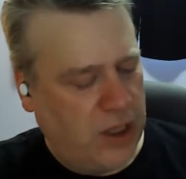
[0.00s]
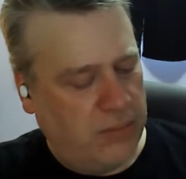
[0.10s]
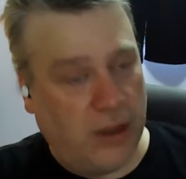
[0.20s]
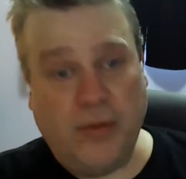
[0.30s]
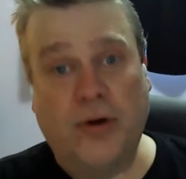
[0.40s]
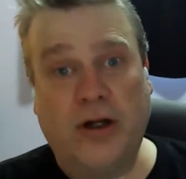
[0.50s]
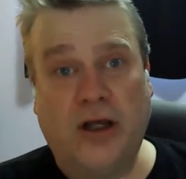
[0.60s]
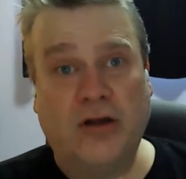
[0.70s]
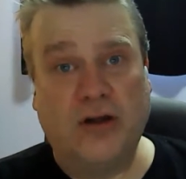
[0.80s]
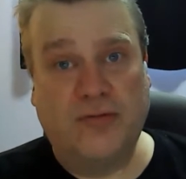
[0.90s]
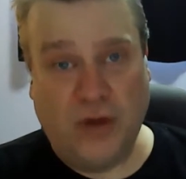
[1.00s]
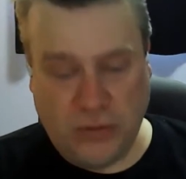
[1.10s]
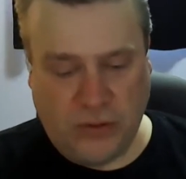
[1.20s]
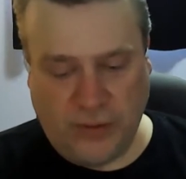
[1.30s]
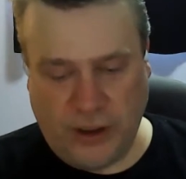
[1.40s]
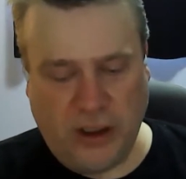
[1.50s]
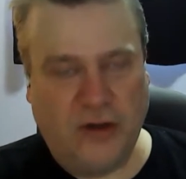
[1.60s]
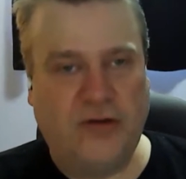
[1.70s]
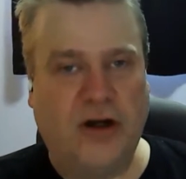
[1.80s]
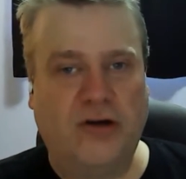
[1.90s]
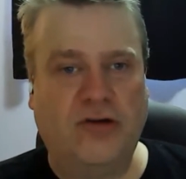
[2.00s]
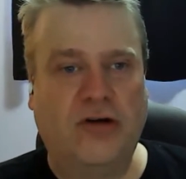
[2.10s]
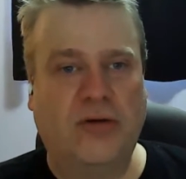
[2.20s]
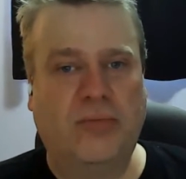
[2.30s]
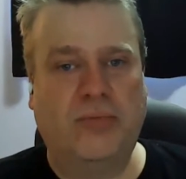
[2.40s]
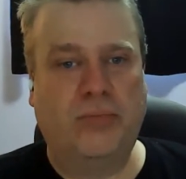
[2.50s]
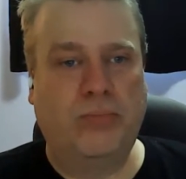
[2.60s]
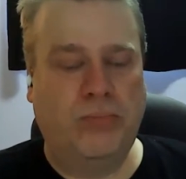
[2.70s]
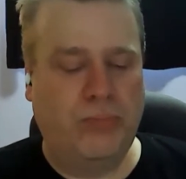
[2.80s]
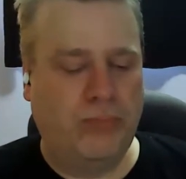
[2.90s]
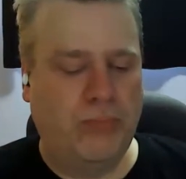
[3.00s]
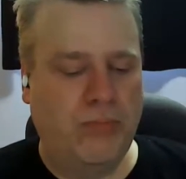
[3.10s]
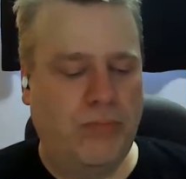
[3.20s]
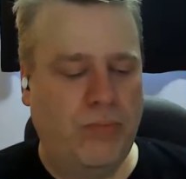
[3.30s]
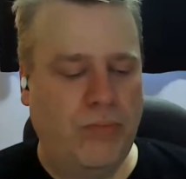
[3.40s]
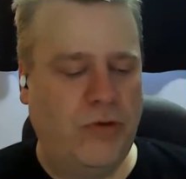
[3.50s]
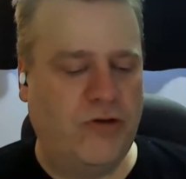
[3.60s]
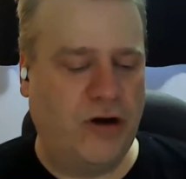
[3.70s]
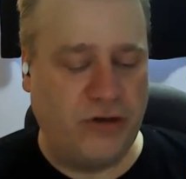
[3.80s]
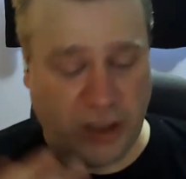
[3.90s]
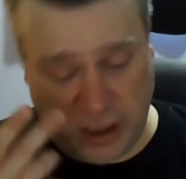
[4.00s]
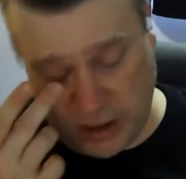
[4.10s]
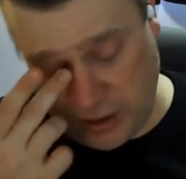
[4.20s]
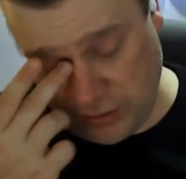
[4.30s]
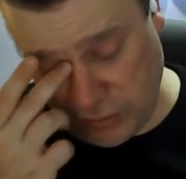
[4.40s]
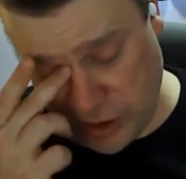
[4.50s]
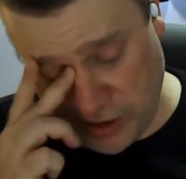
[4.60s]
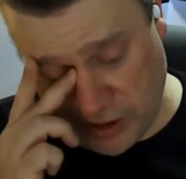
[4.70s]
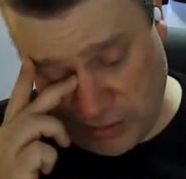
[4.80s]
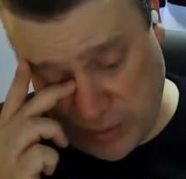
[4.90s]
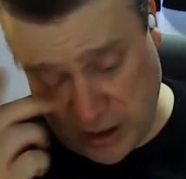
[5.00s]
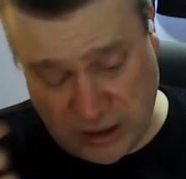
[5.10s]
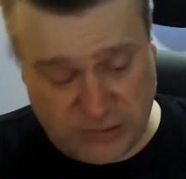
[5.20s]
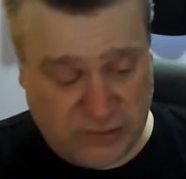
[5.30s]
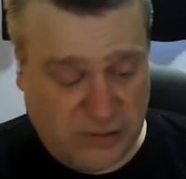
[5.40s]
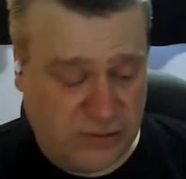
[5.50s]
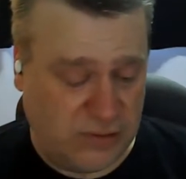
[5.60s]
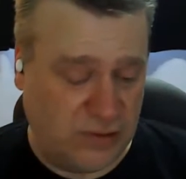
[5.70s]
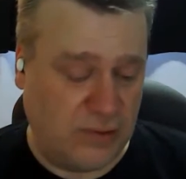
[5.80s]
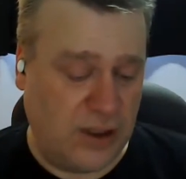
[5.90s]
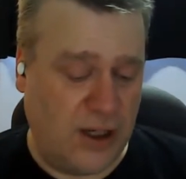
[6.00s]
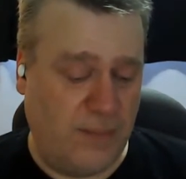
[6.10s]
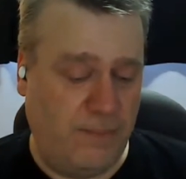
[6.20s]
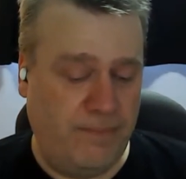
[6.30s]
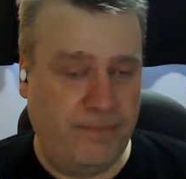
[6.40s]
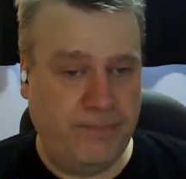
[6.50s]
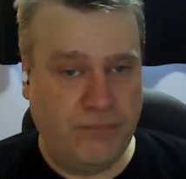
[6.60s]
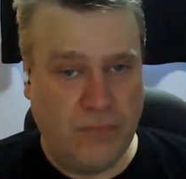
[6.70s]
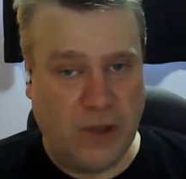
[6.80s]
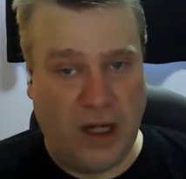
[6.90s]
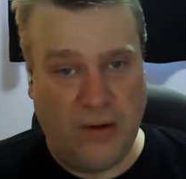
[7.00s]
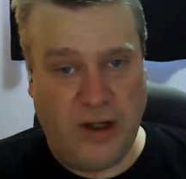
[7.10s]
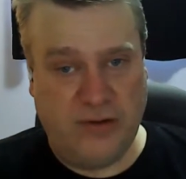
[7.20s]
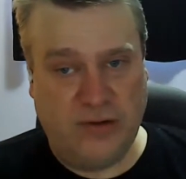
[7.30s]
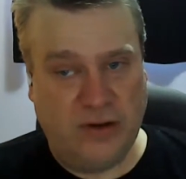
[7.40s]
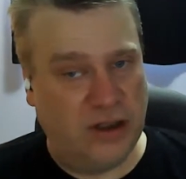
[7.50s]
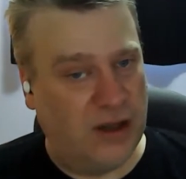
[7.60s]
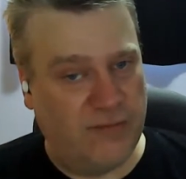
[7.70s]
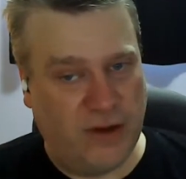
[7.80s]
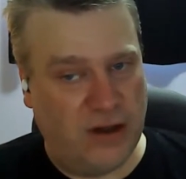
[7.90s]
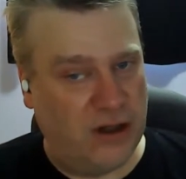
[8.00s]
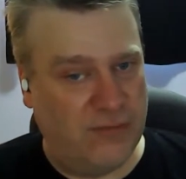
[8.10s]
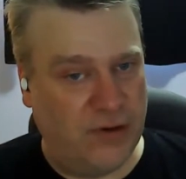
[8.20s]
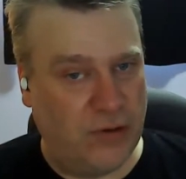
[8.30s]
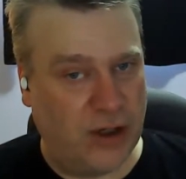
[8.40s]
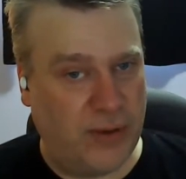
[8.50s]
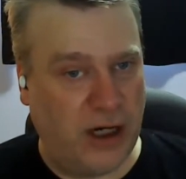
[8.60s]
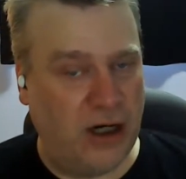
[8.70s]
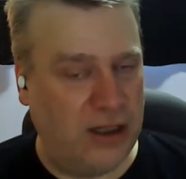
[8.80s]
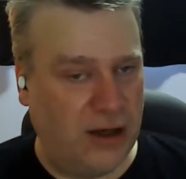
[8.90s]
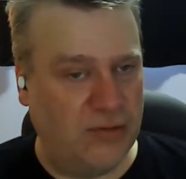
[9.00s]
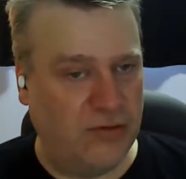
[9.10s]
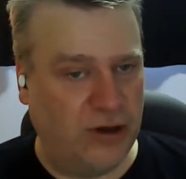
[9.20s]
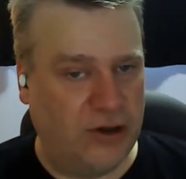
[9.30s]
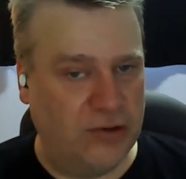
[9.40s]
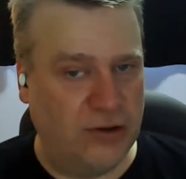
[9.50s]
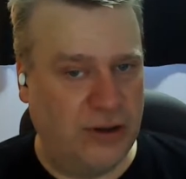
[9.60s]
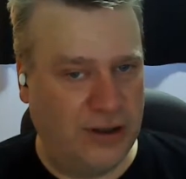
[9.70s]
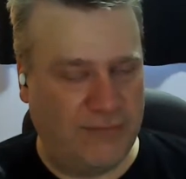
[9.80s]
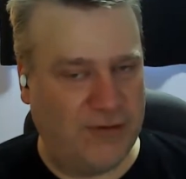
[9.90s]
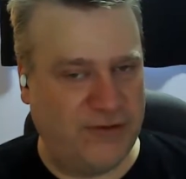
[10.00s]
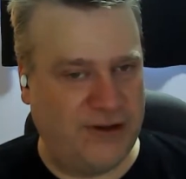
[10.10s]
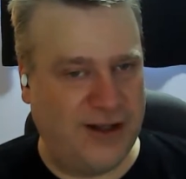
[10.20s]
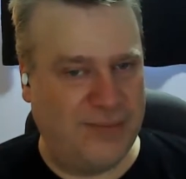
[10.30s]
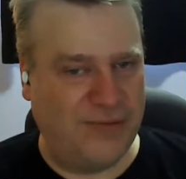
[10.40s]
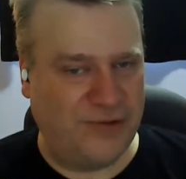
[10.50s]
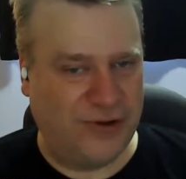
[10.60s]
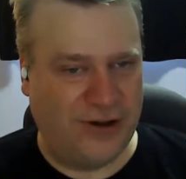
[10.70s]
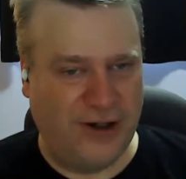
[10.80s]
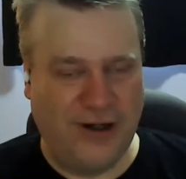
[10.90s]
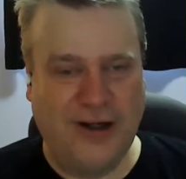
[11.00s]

Maybe one day I'll get a phone with a wireless charger charging in it as well. That would be nice. So, anyways, love the quick pairing. That was really cool. I've never seen that before,